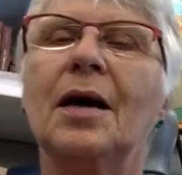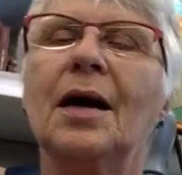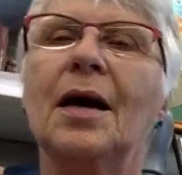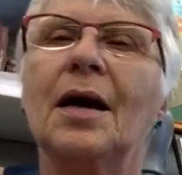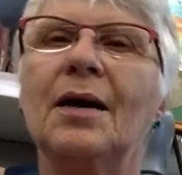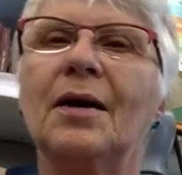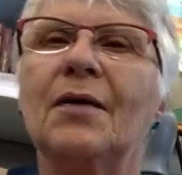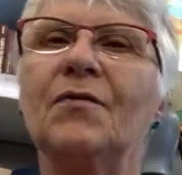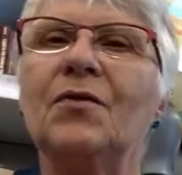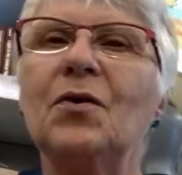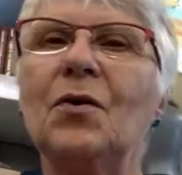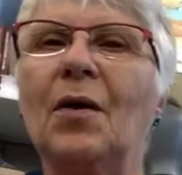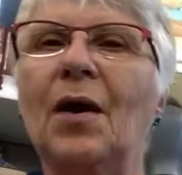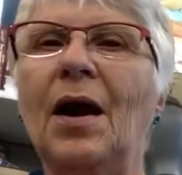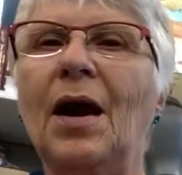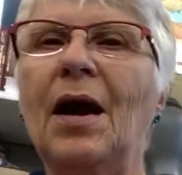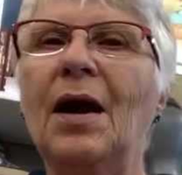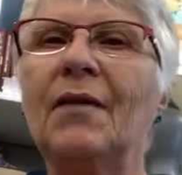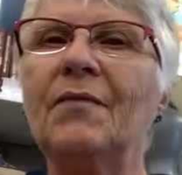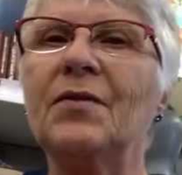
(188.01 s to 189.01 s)
And if you
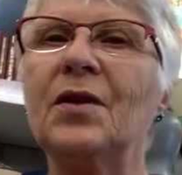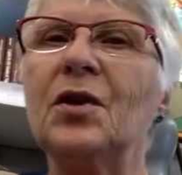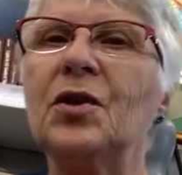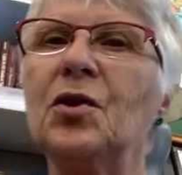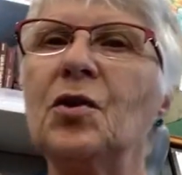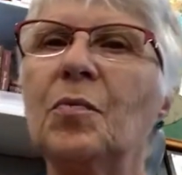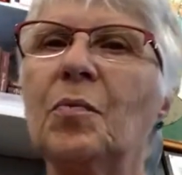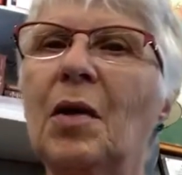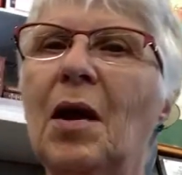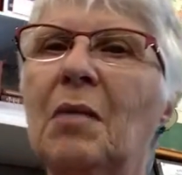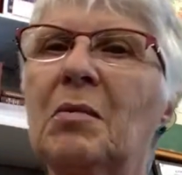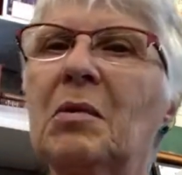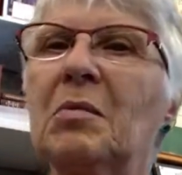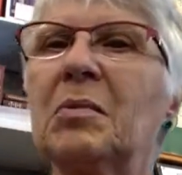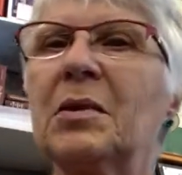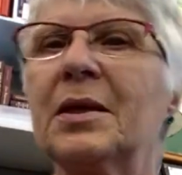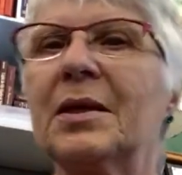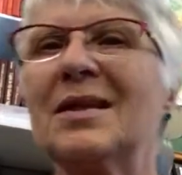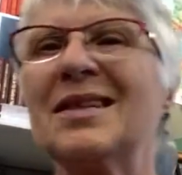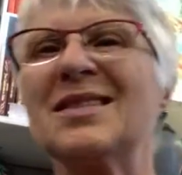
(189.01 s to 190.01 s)
have, then
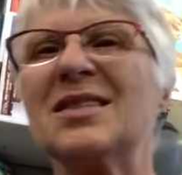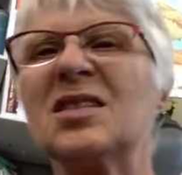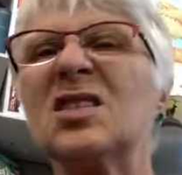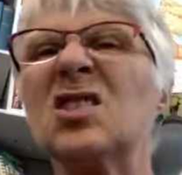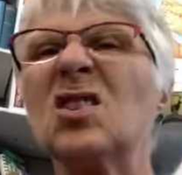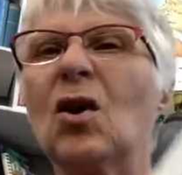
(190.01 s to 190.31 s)
this is